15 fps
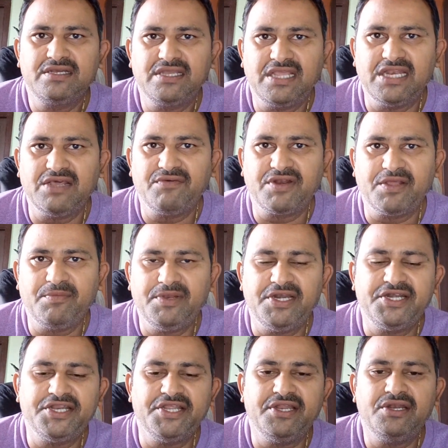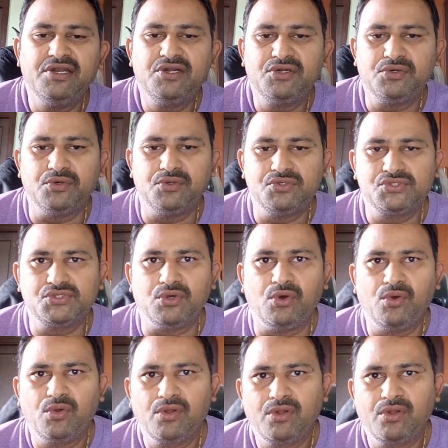in our ability to do so.